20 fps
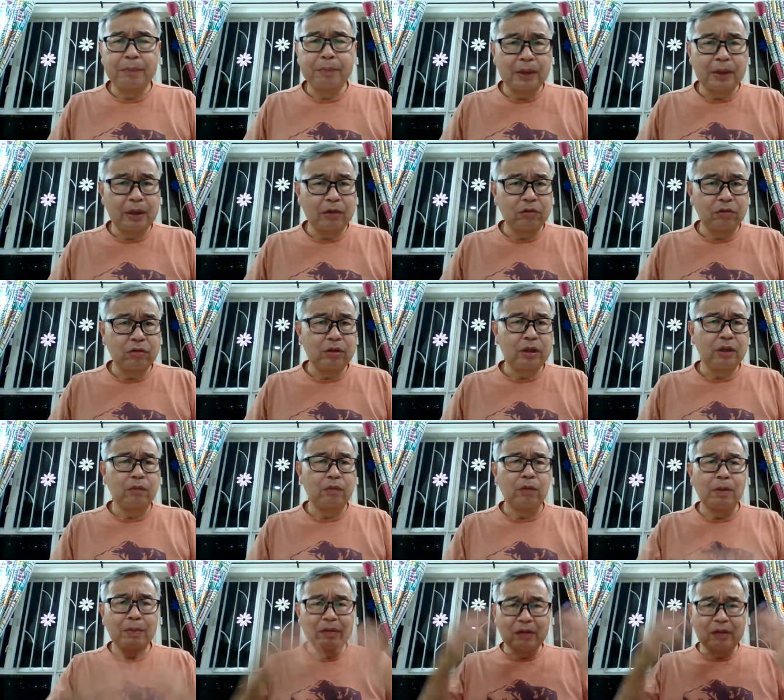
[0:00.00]
a PhD,
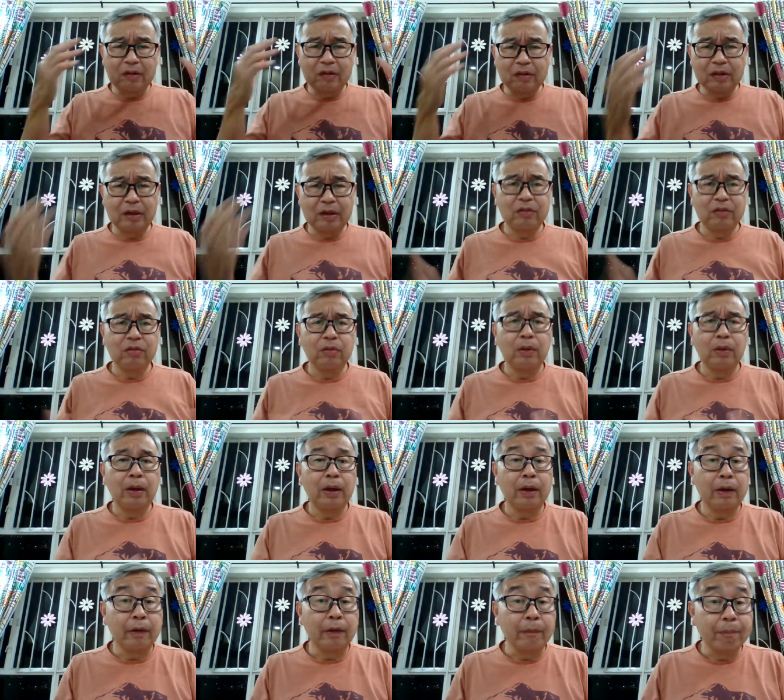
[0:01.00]
why must I study so
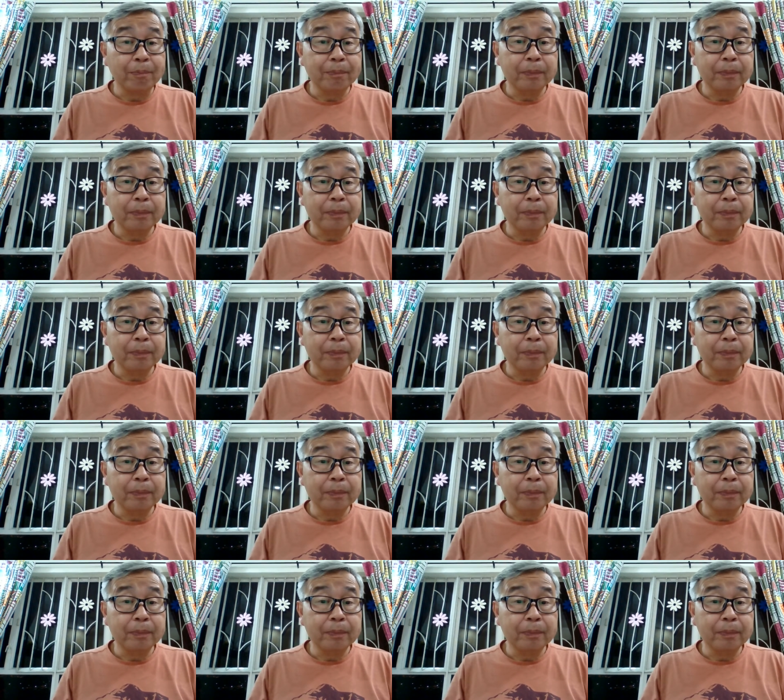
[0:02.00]
hard?